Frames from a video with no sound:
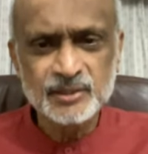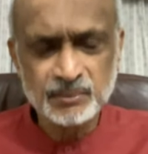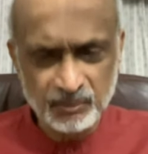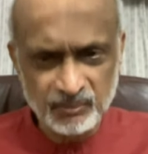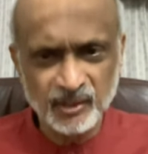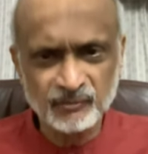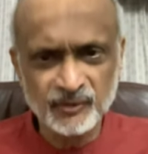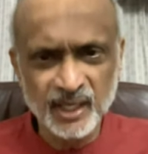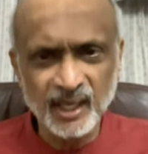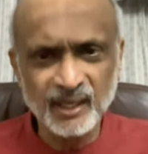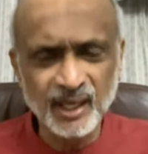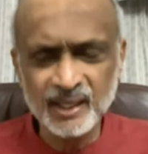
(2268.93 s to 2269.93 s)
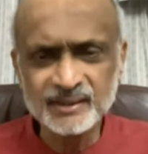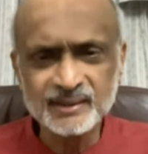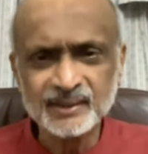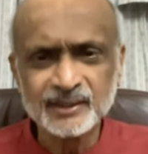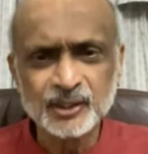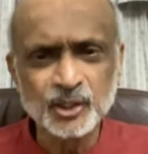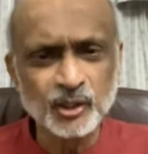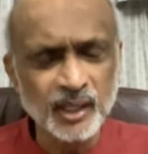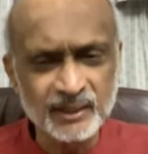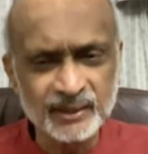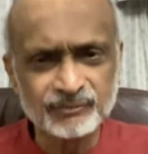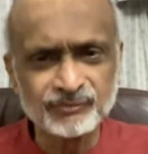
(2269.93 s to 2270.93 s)
Uh, and you know,
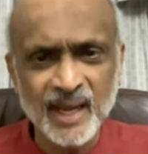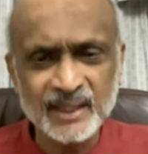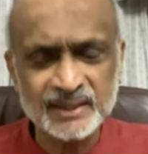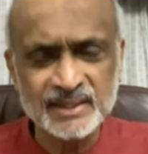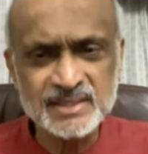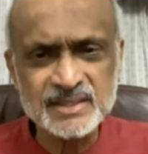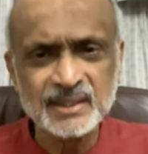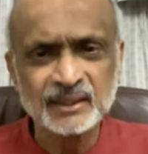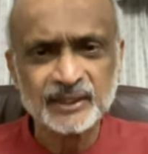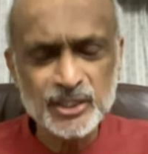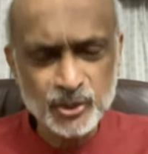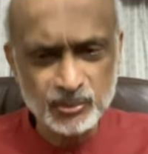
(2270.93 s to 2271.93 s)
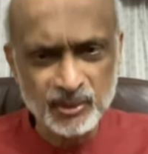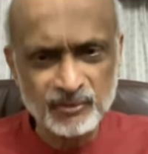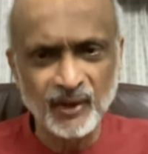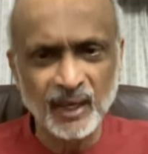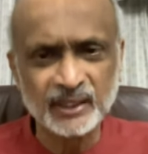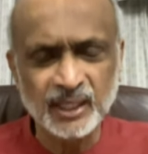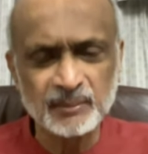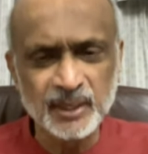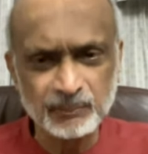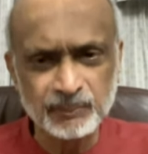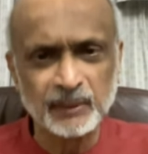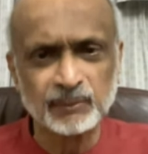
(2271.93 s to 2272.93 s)
and the fact is they should be
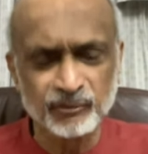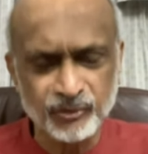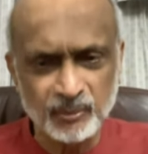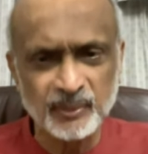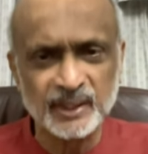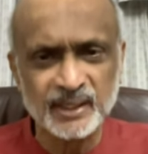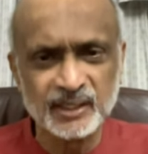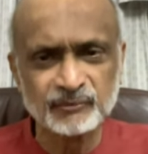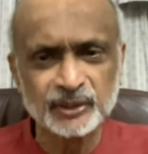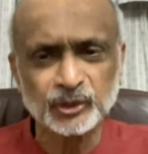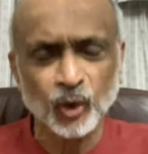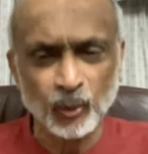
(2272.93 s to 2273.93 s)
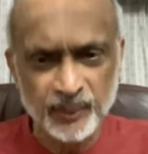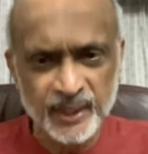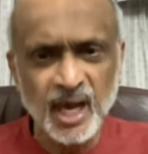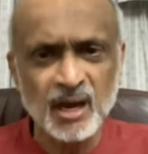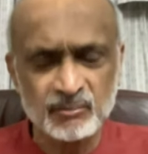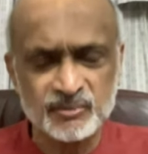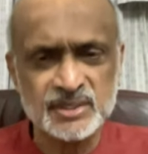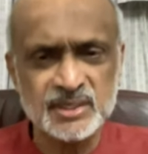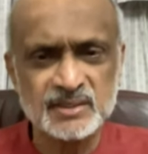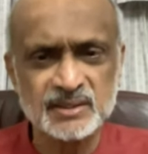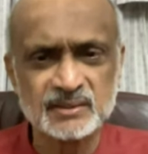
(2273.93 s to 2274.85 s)
welcoming people from India with open arms.